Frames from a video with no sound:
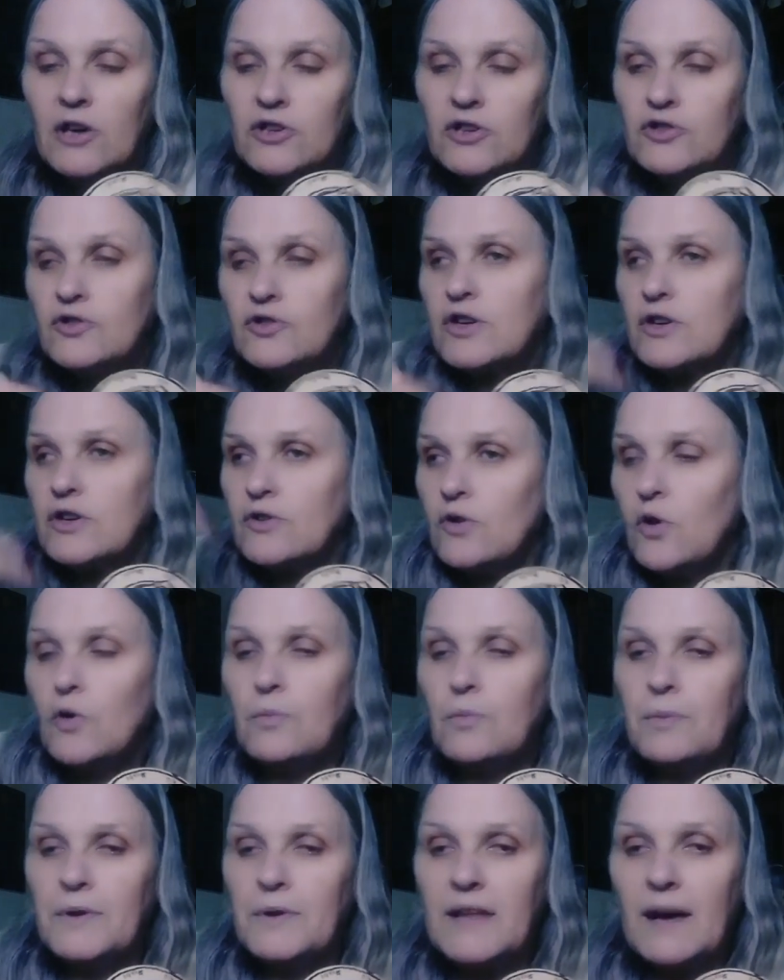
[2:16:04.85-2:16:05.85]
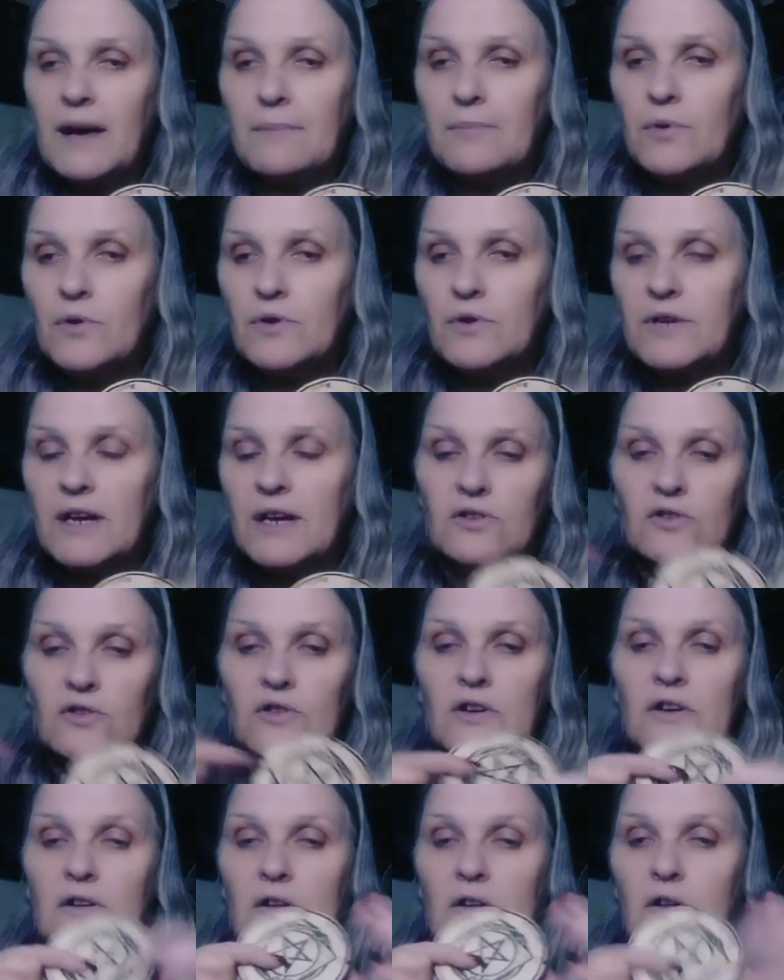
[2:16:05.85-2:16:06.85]
You can open that board and you
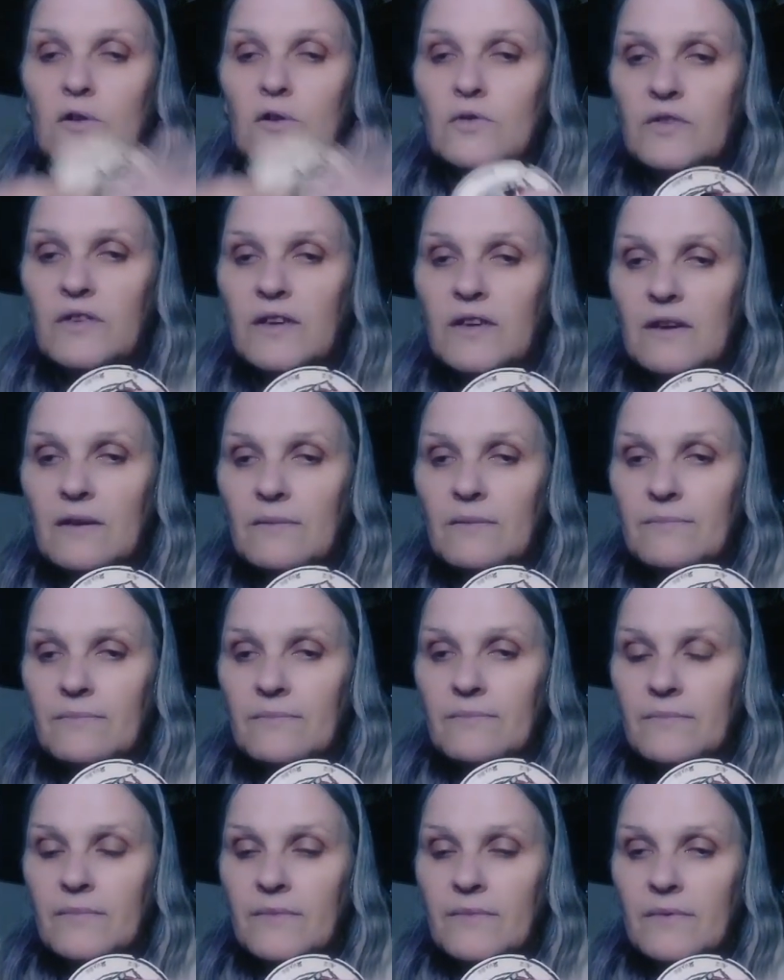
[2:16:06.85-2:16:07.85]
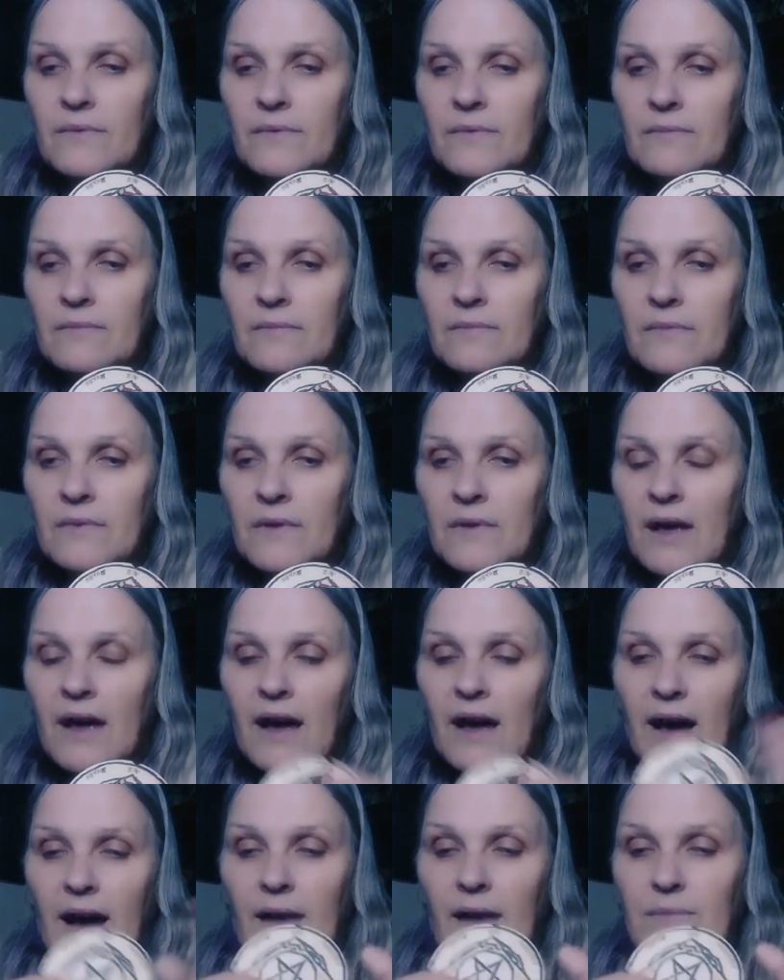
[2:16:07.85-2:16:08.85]
can close it.
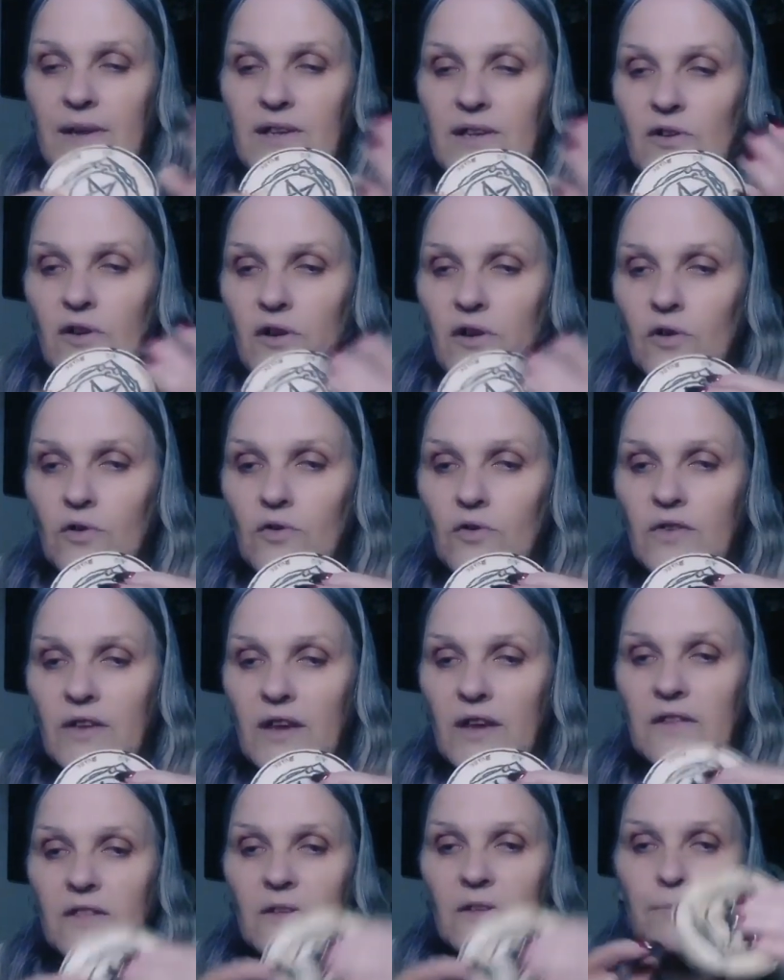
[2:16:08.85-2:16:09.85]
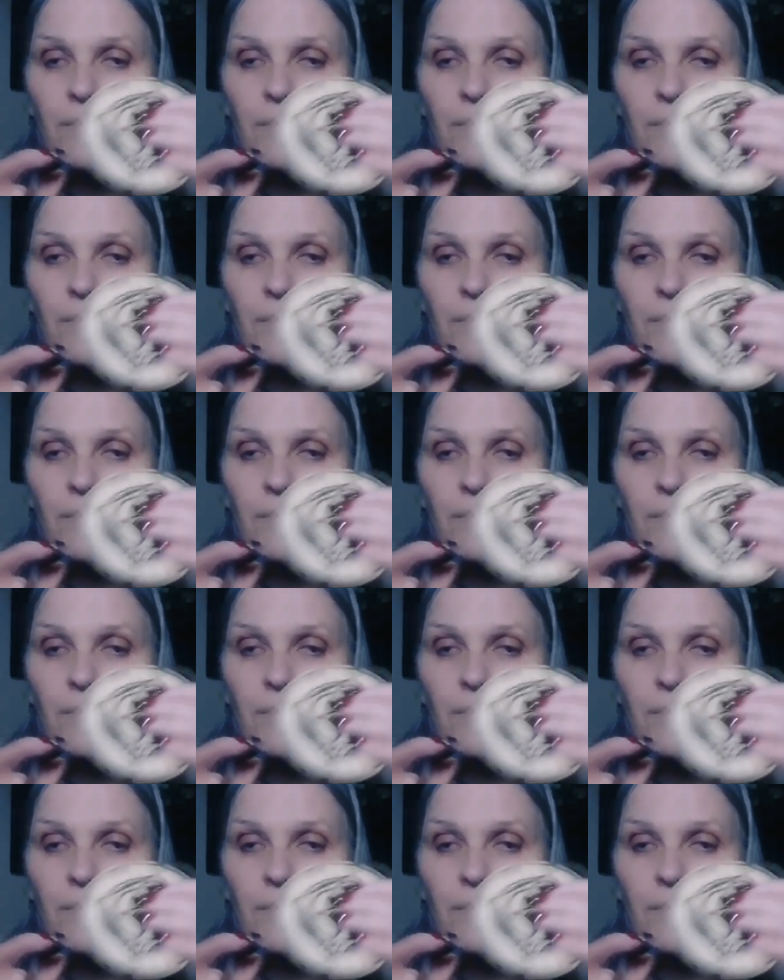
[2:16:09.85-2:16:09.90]
And when you close it, the